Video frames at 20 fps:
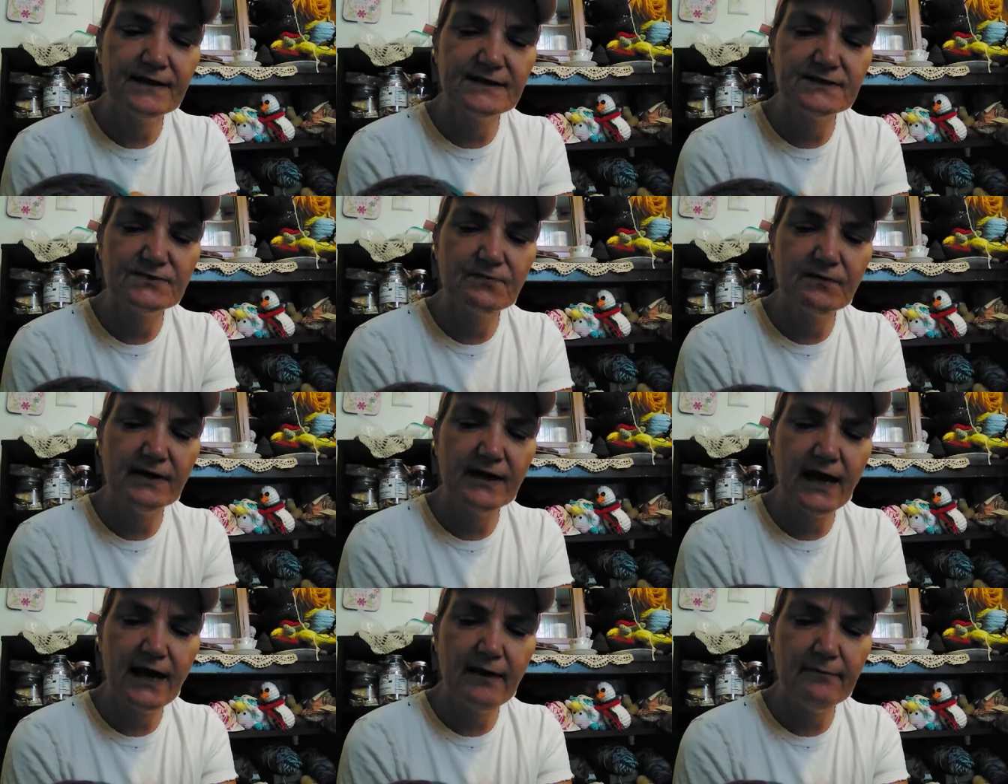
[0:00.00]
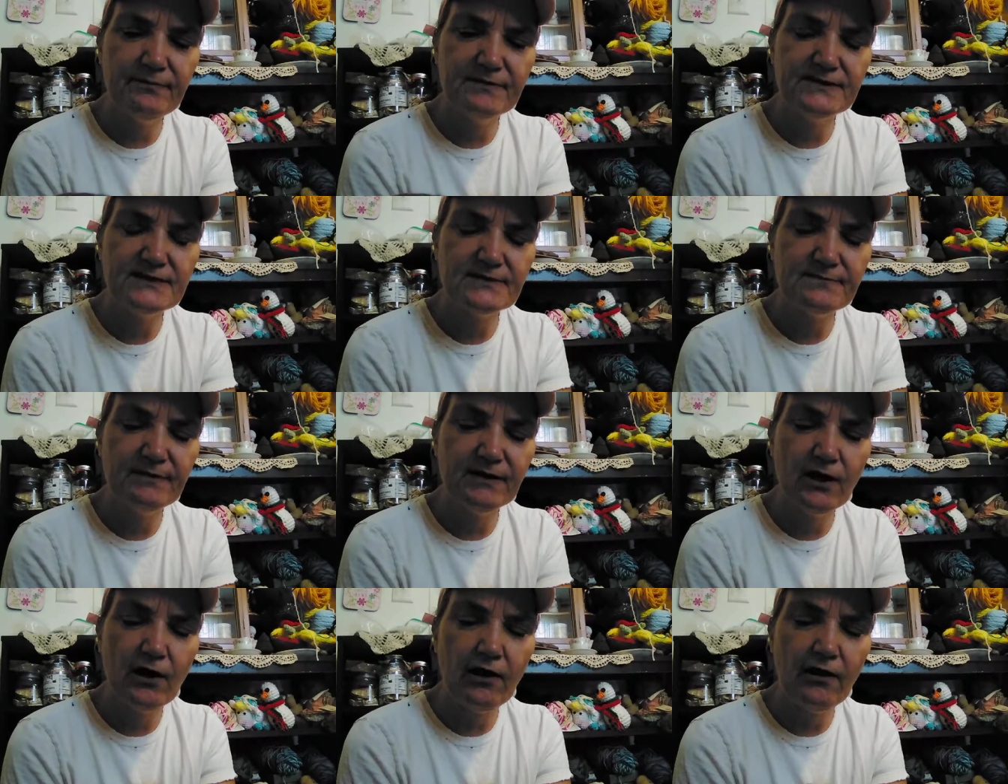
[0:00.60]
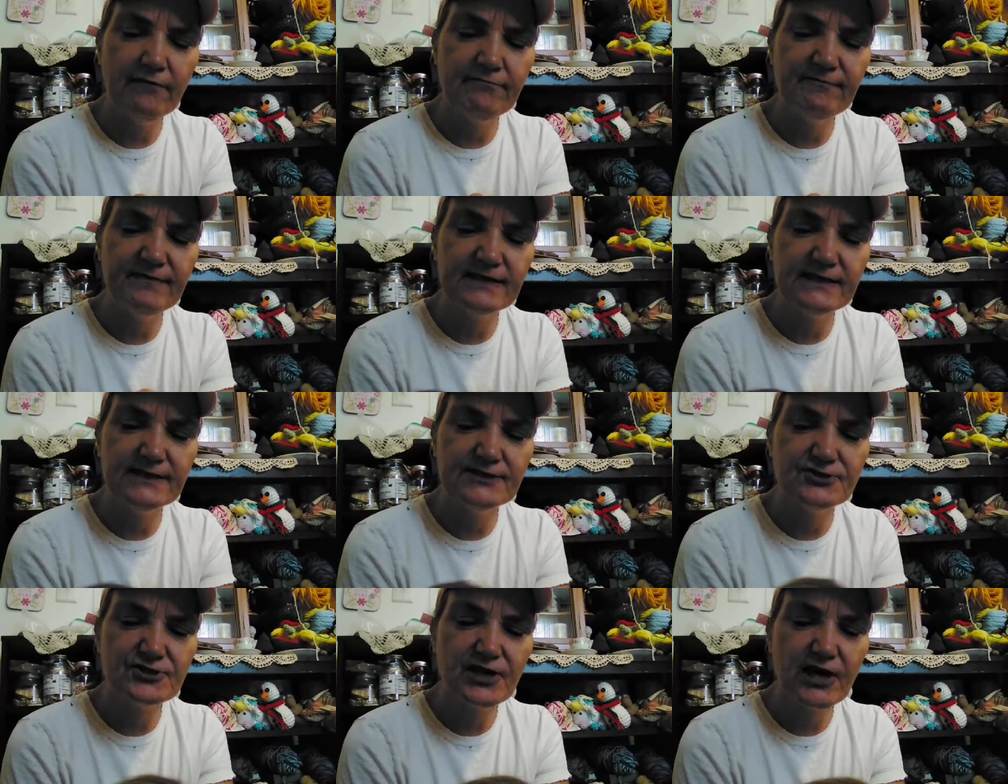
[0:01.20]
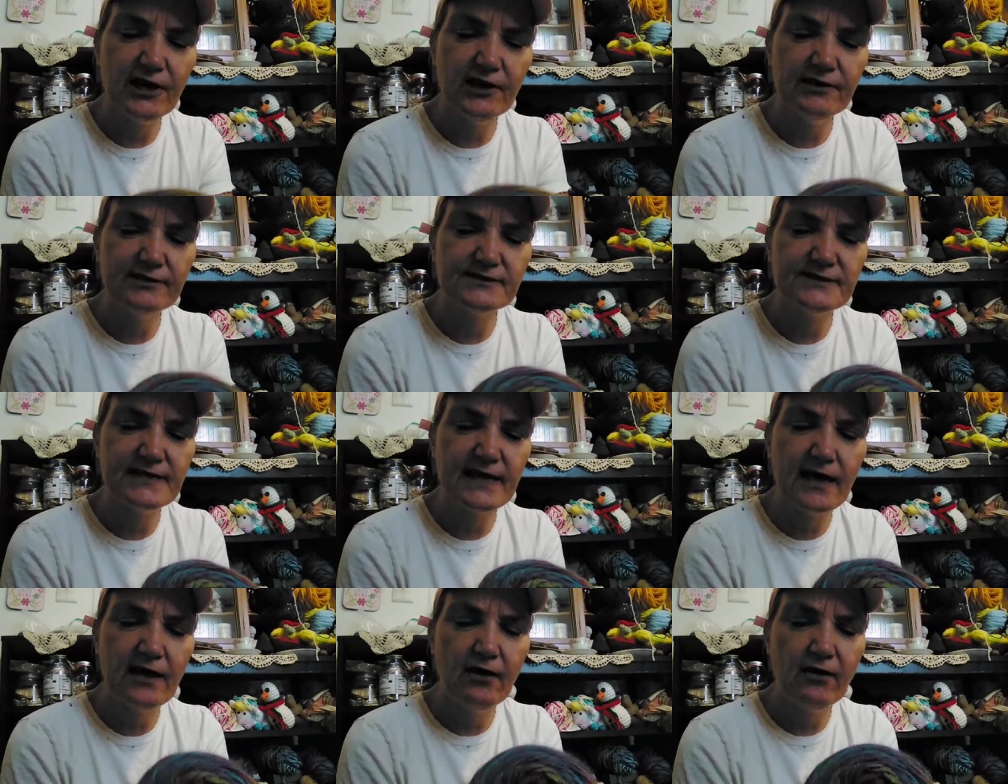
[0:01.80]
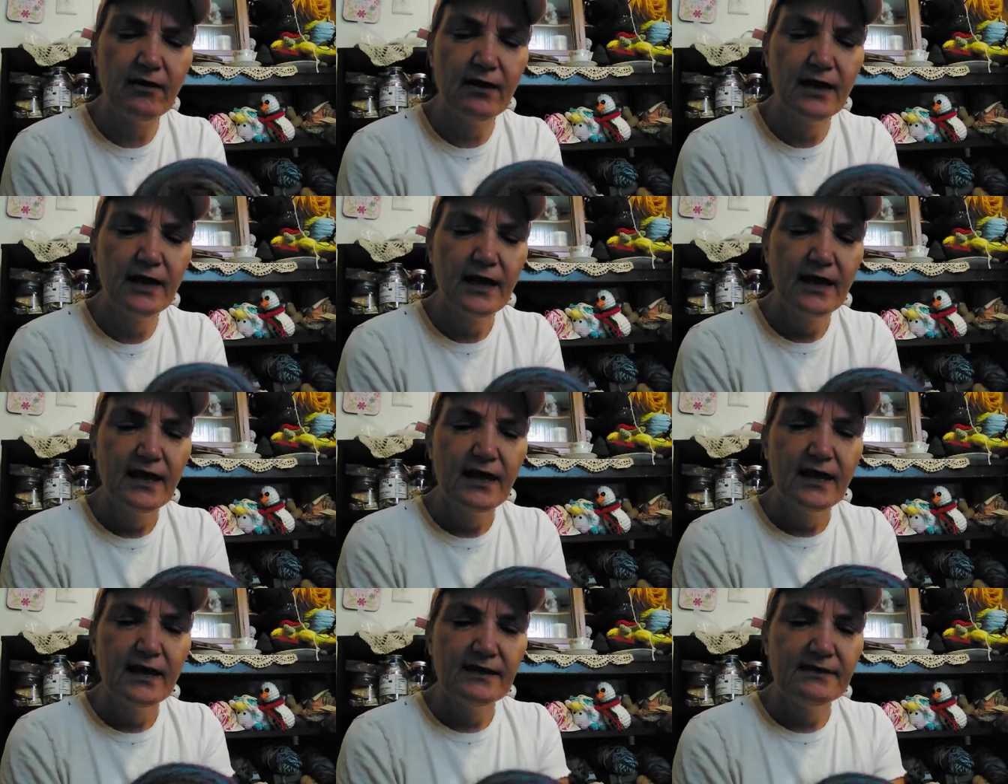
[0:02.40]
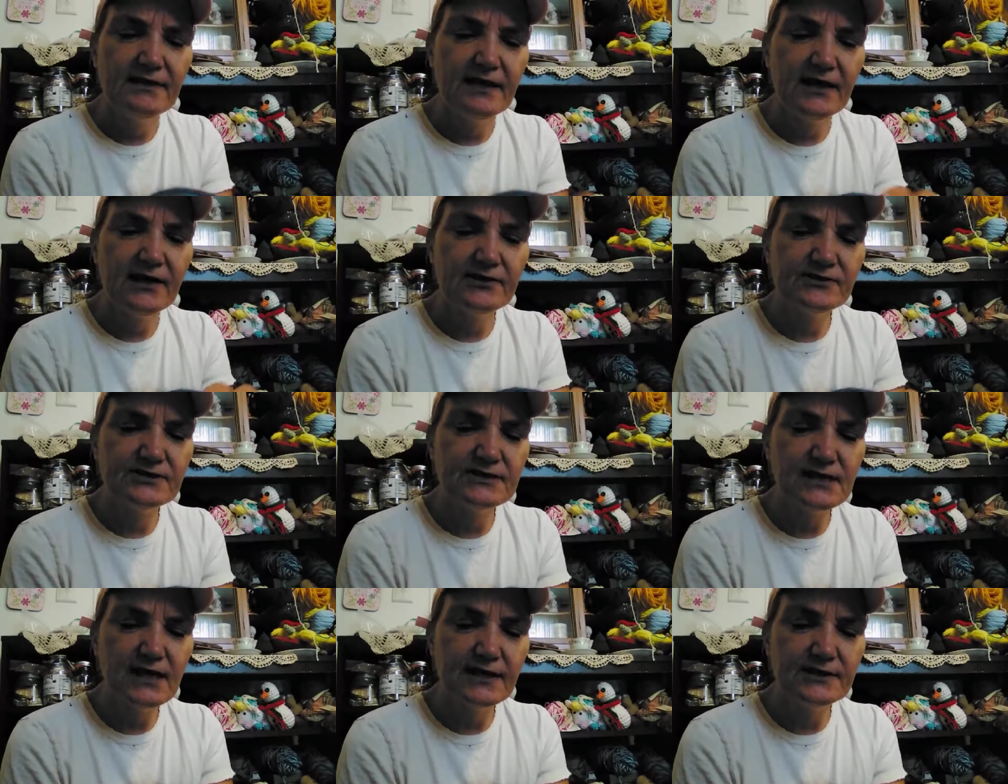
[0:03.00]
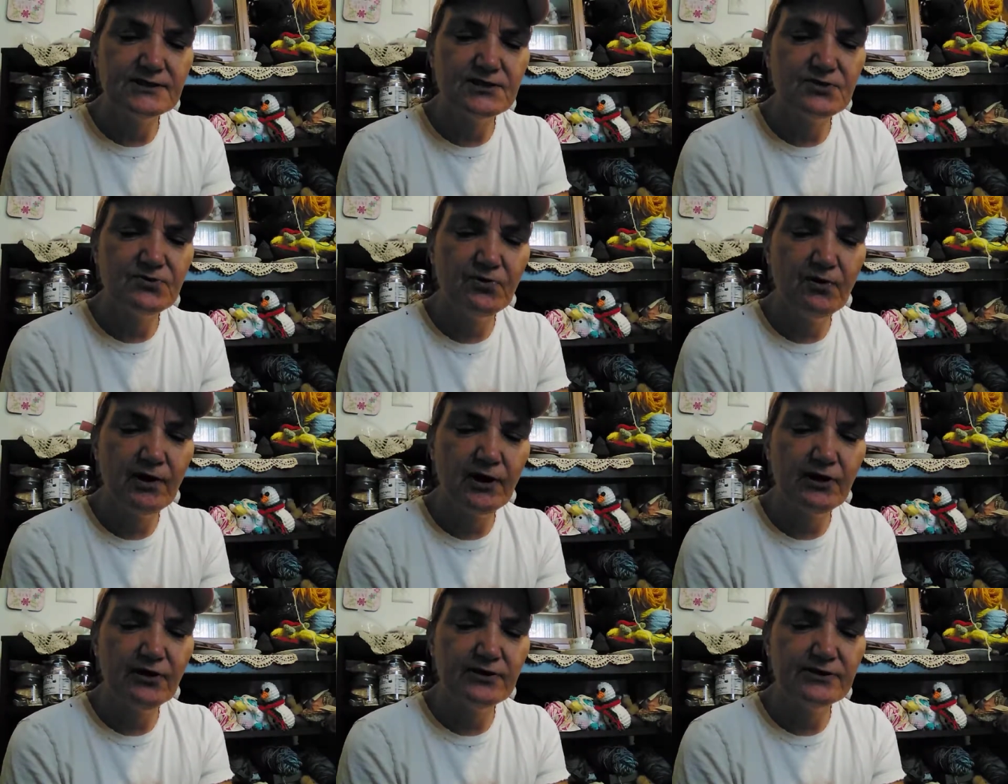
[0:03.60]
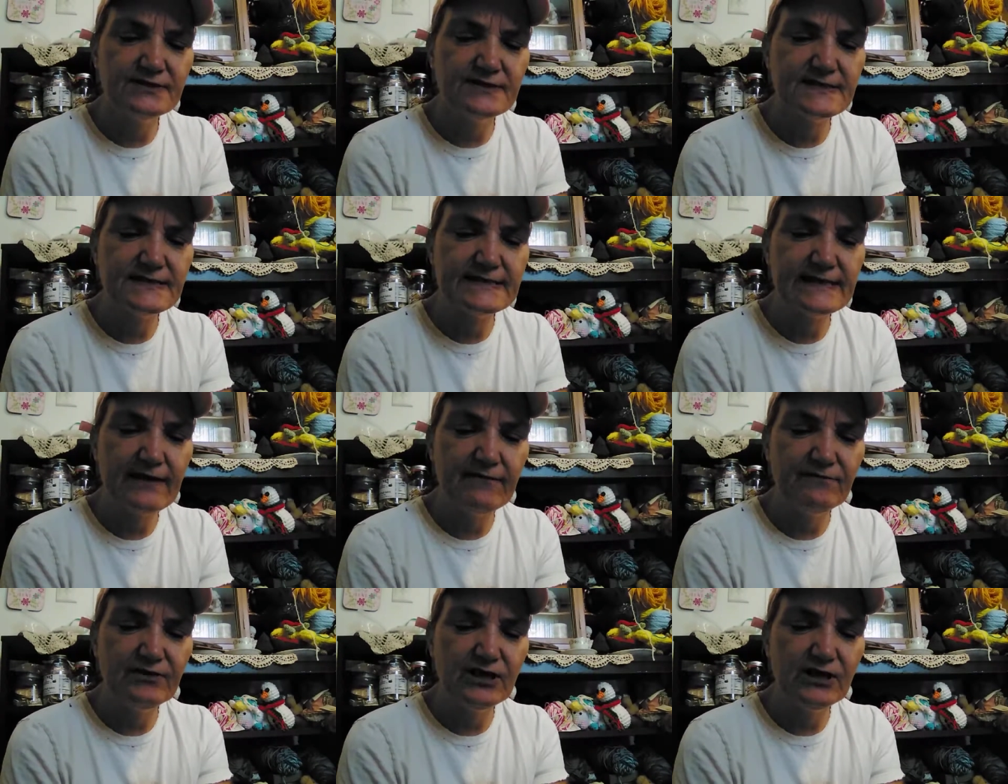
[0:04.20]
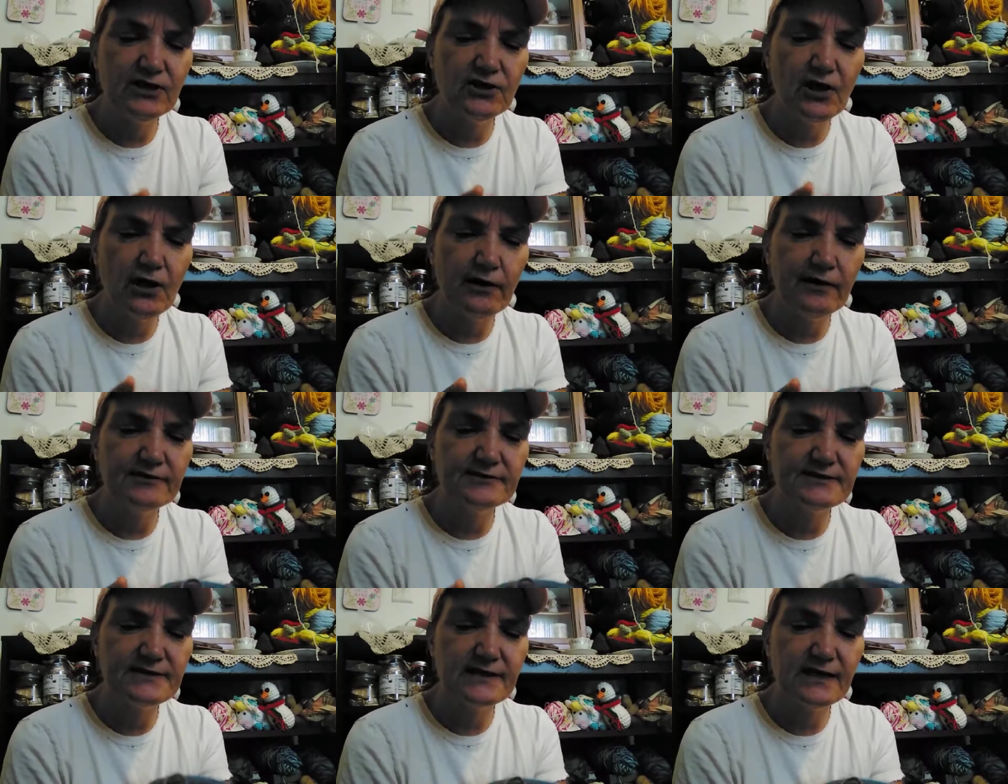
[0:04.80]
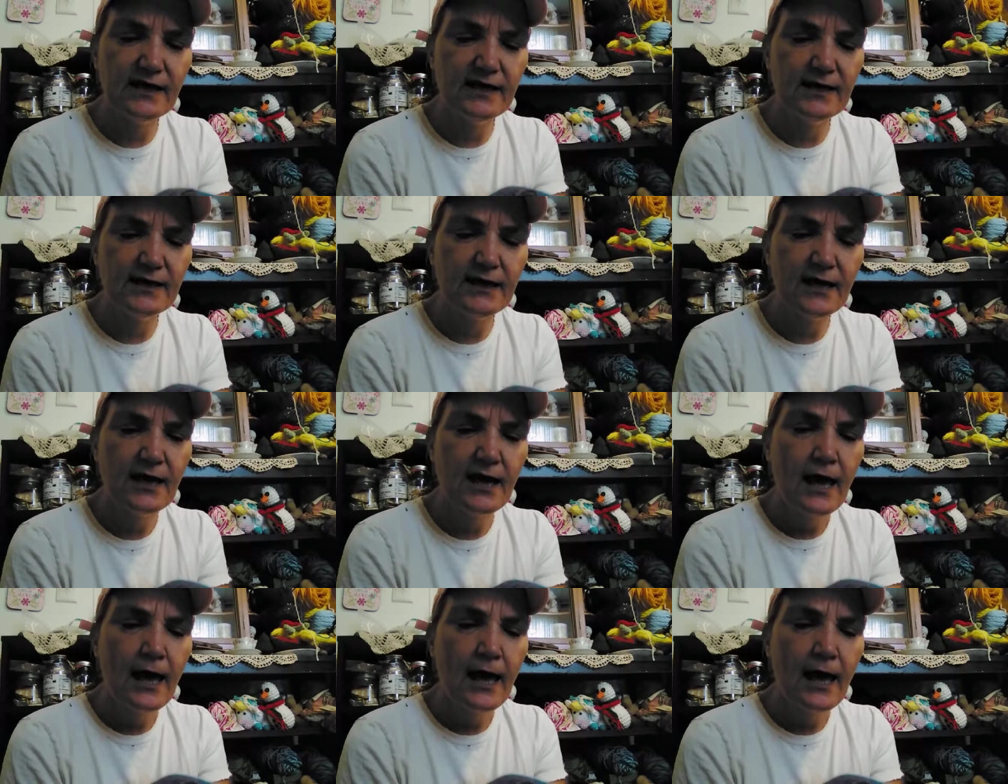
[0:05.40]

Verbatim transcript: This one happens to be called Vintage Carousel. There's a 270 yards in it.